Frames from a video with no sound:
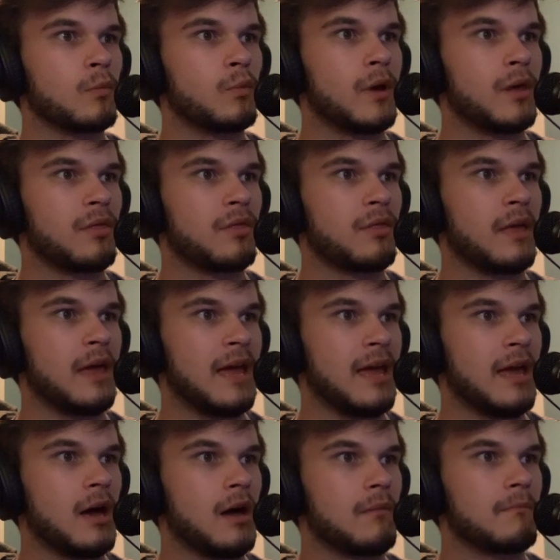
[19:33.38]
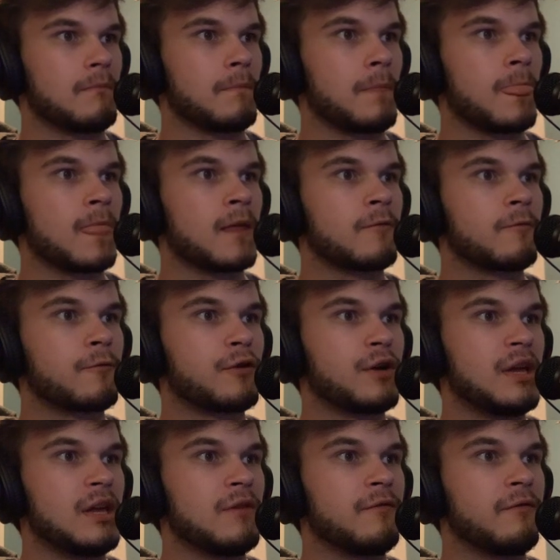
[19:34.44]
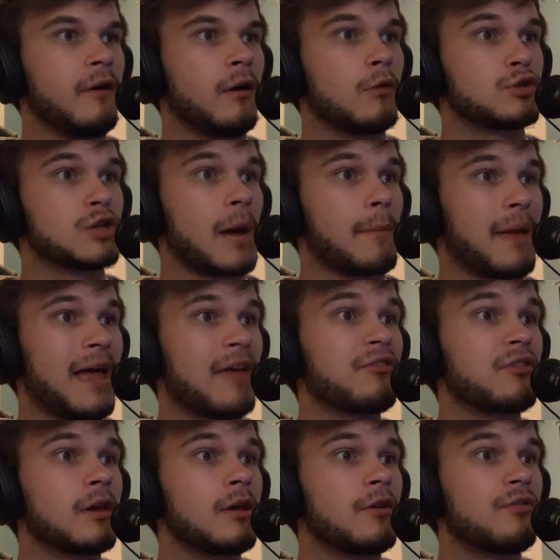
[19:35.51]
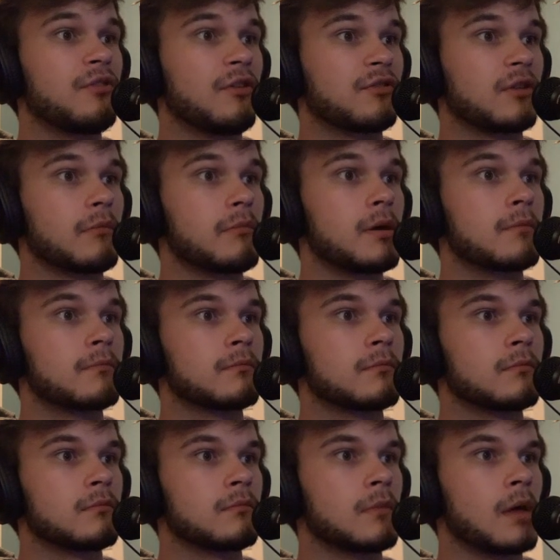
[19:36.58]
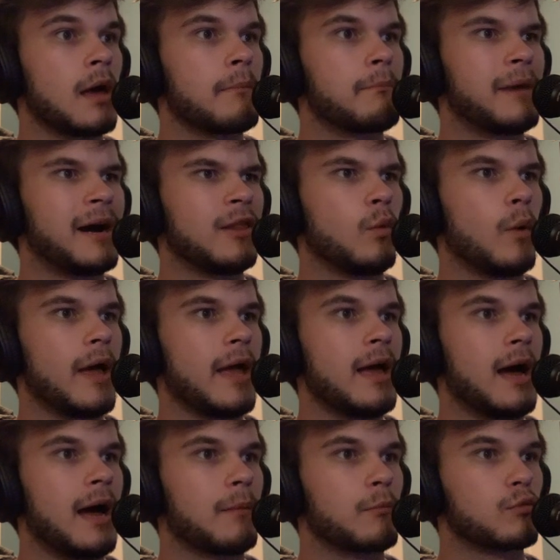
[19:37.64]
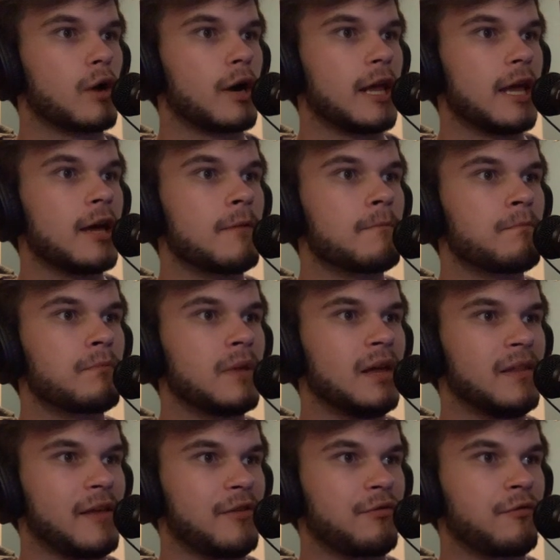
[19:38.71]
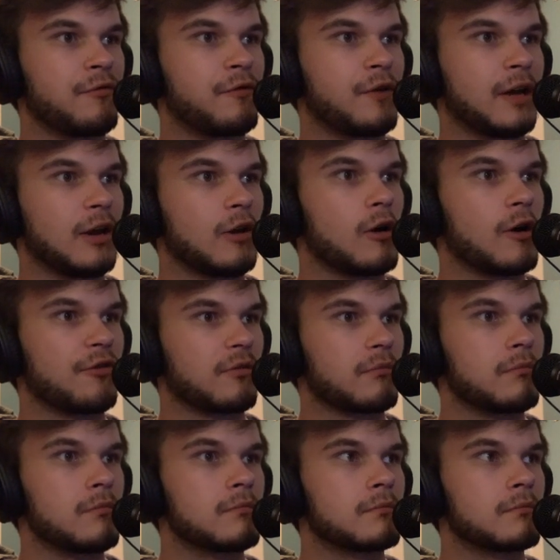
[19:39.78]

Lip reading: with a free Photoshop-esque system. By the way, I'm running, and that's freaking awesome.